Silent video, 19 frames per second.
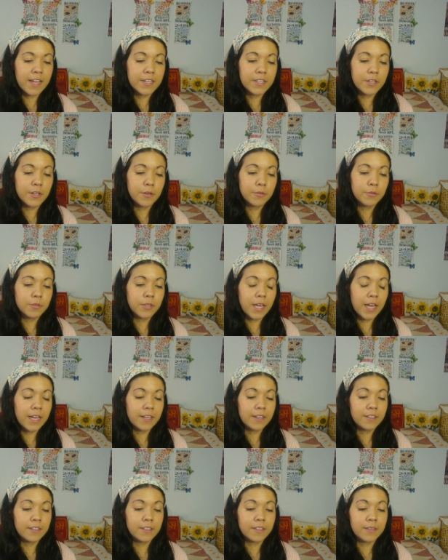I know
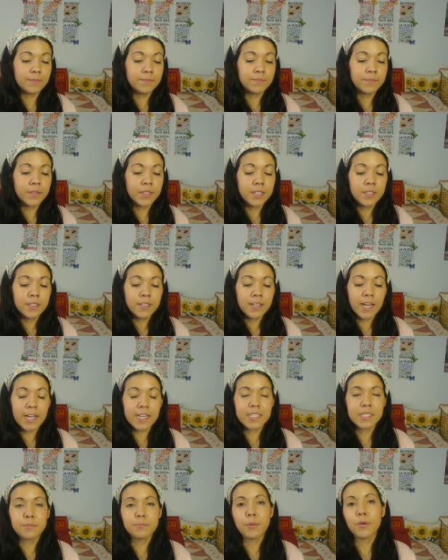that um,
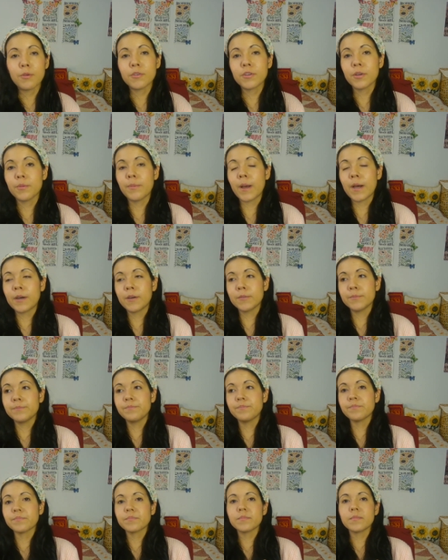I spoke about